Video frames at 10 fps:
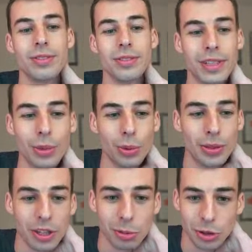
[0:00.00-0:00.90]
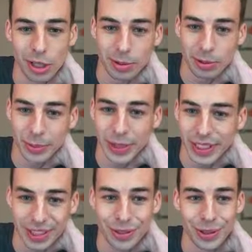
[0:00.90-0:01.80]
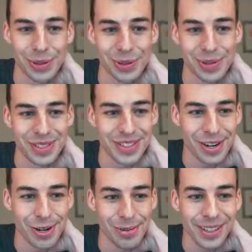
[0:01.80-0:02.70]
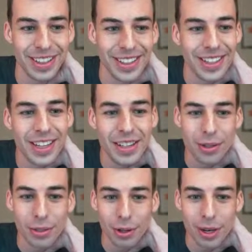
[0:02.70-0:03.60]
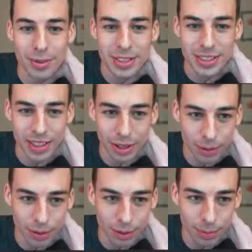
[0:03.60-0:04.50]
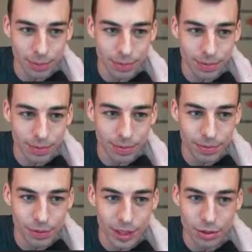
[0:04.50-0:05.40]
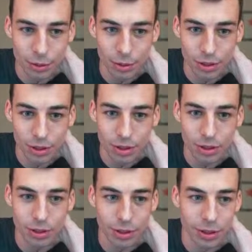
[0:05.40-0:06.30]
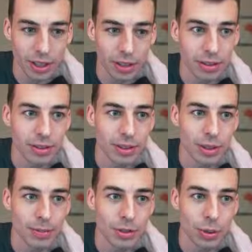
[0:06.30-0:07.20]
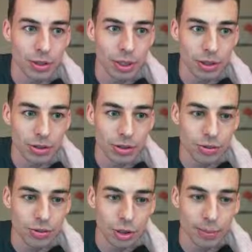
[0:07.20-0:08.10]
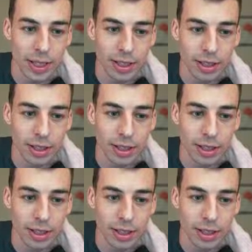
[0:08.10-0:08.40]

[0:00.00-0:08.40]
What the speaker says: they do a terrible job explaining stuff and their code is terrible. The third MST algorithm, how does it work? Okay. Yep, no one cares. Goodbye.